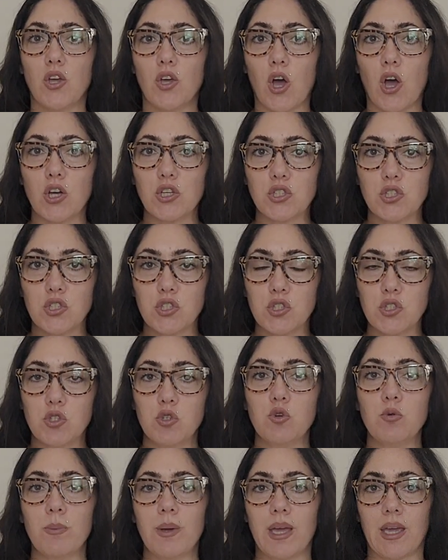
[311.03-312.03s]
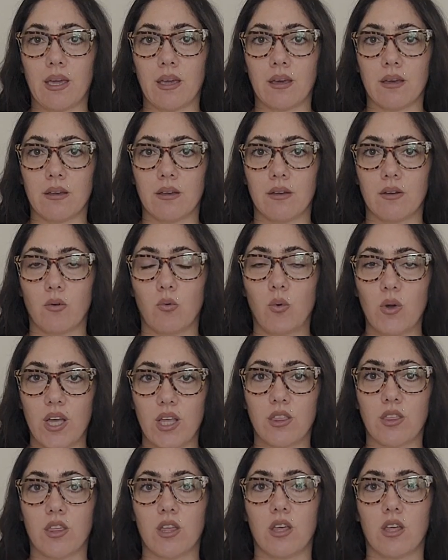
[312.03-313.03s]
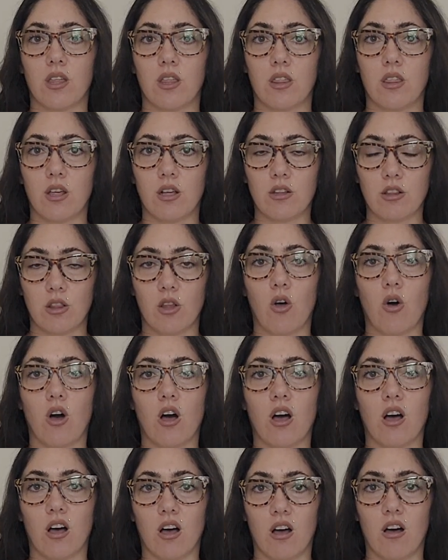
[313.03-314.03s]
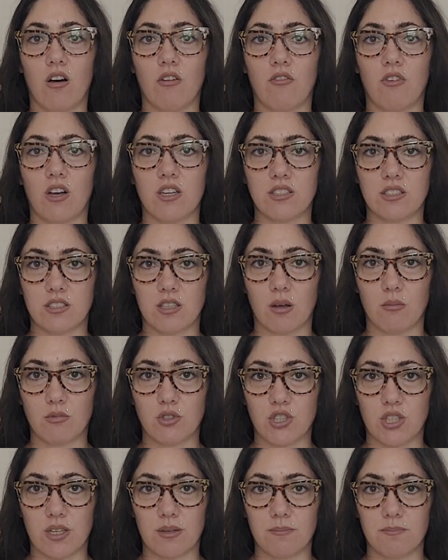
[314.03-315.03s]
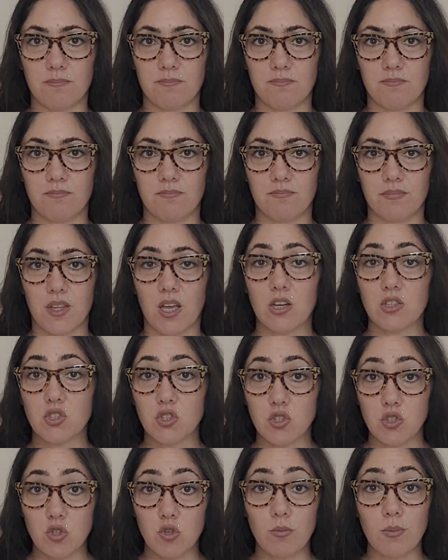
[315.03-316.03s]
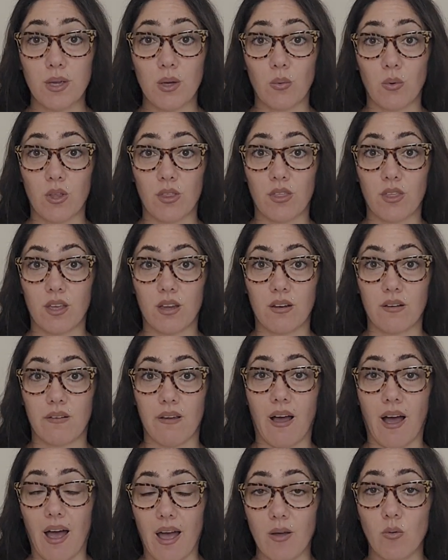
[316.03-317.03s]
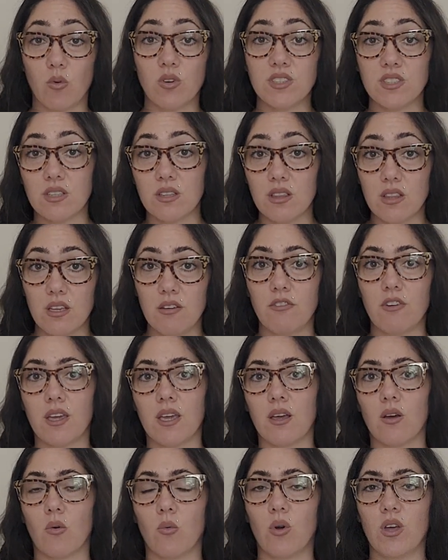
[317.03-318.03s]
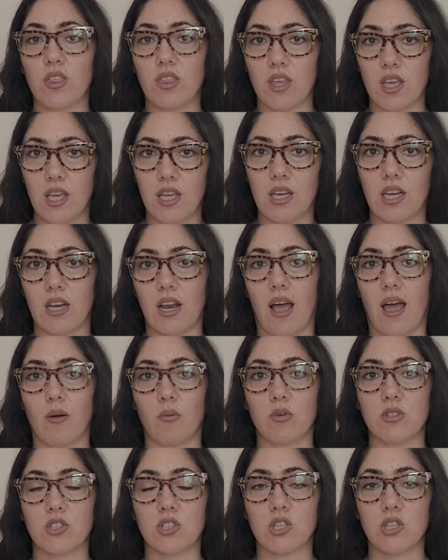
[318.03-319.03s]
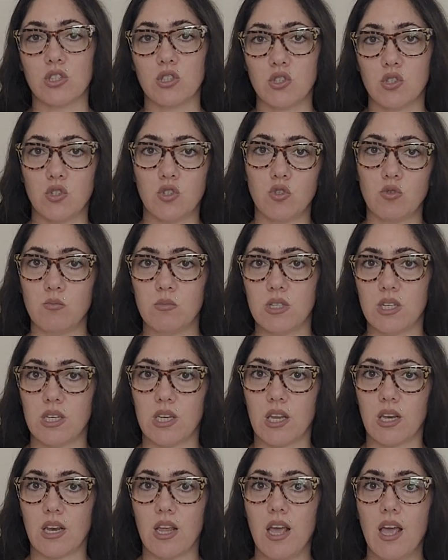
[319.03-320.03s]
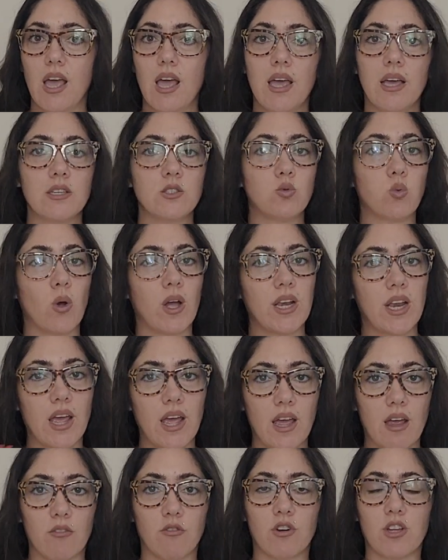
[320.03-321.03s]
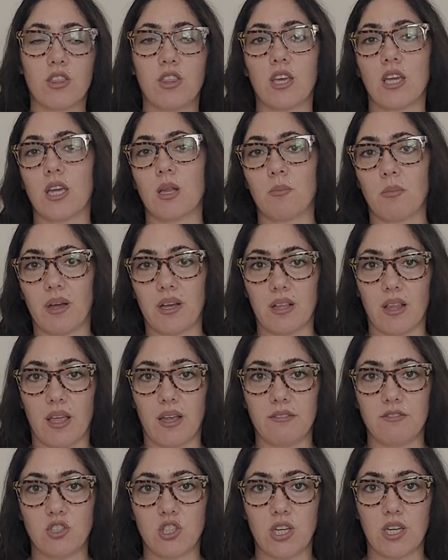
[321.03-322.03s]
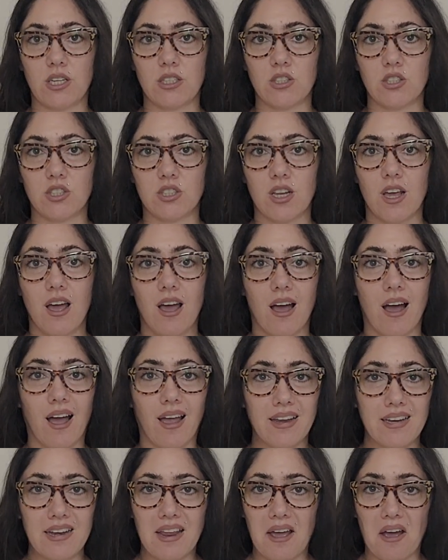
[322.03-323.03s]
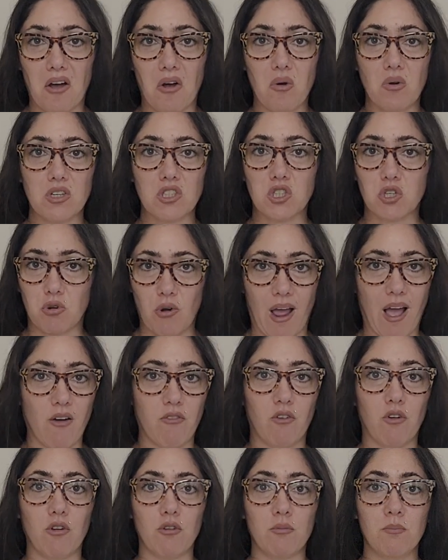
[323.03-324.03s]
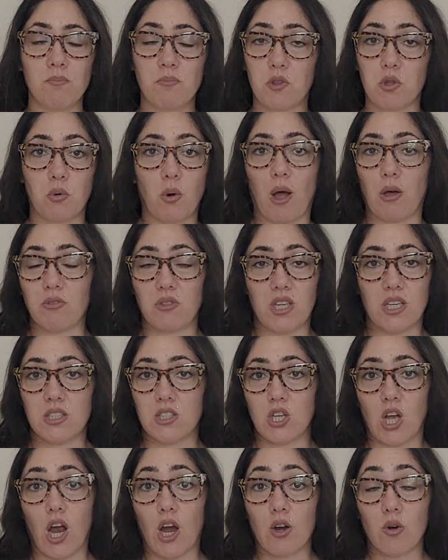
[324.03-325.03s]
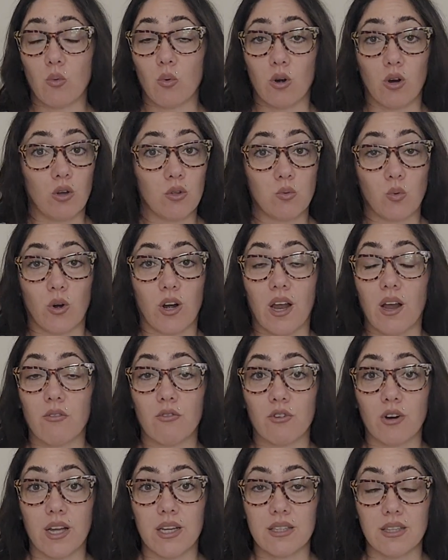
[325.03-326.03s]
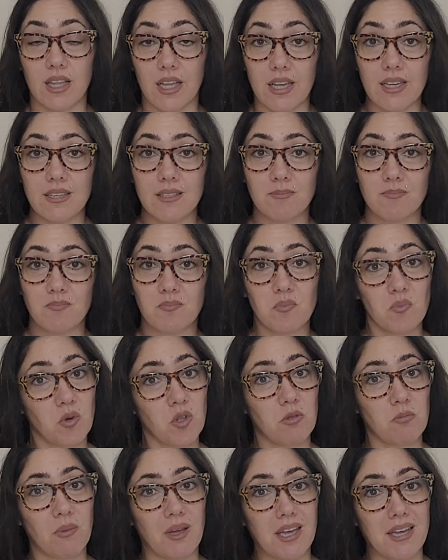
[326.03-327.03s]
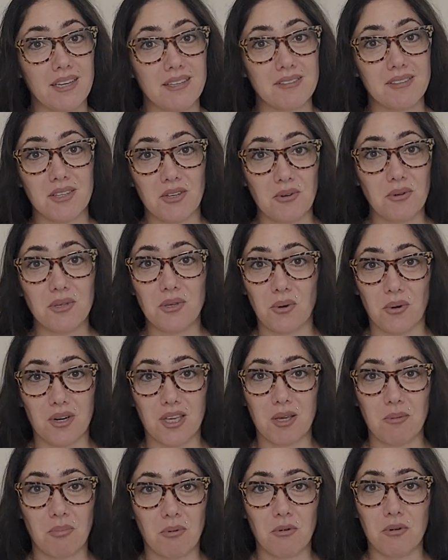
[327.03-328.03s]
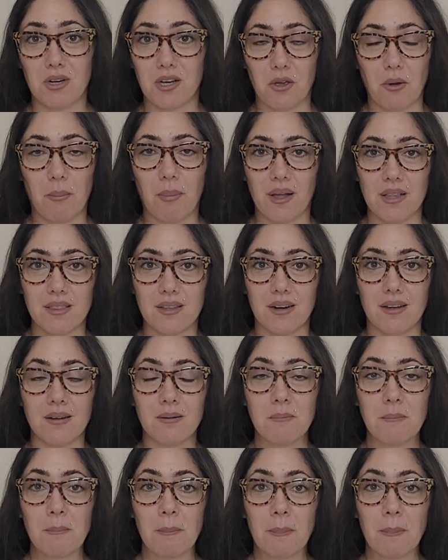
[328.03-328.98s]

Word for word: assuming with the law of assumption, assuming with it, I was living within it, I was consumed in it, is when everything in my life changed. I now travel throughout the entire world, wherever I'd like, with my little Yorkie Poo Cleopatra.